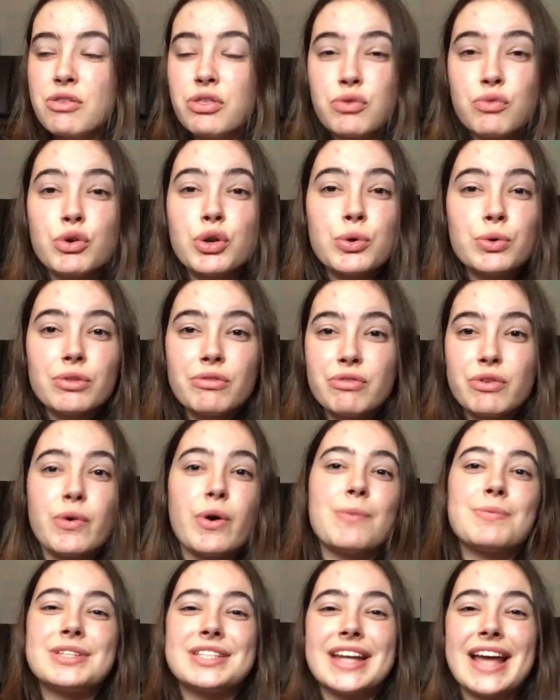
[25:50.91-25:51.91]
through the
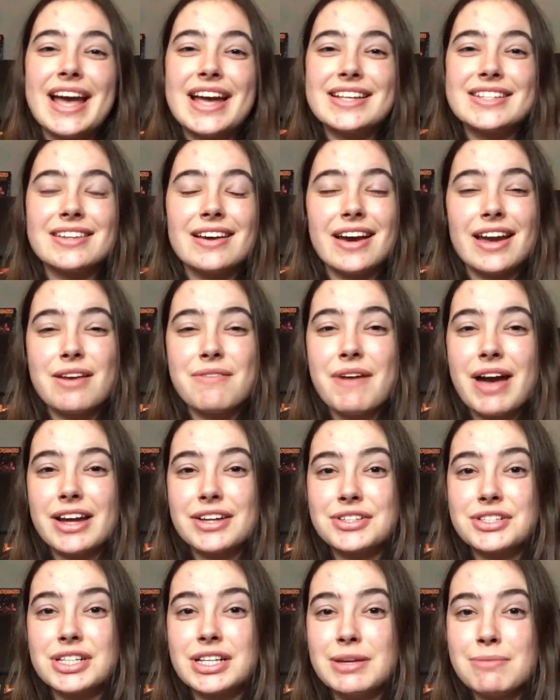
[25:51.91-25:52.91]
view upstairs I have
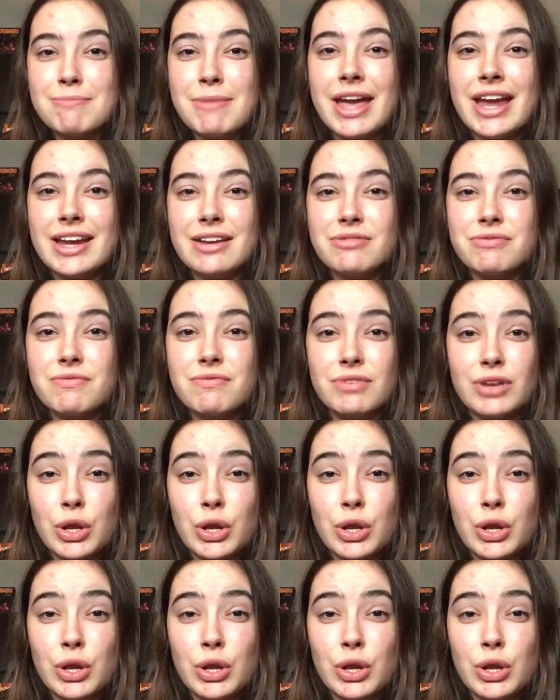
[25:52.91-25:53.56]
actually made